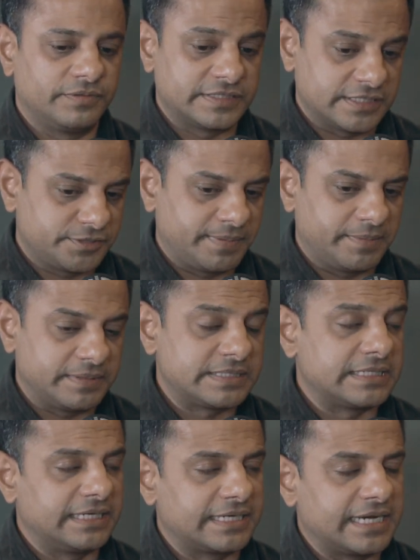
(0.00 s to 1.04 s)
research papers
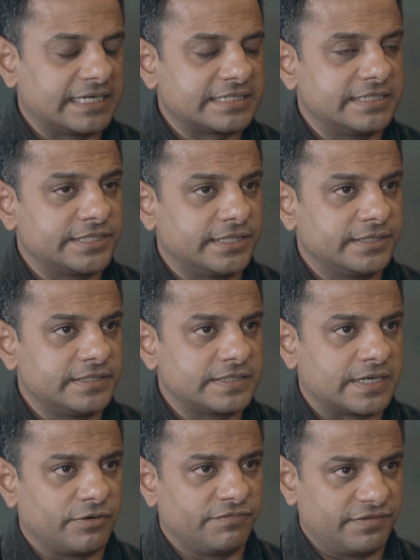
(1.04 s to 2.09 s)
in international journals
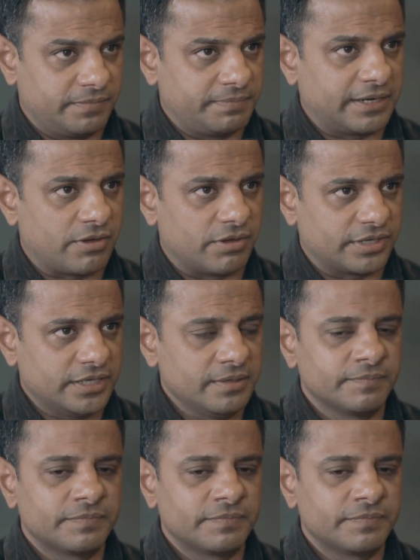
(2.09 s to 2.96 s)
around film pedagogy.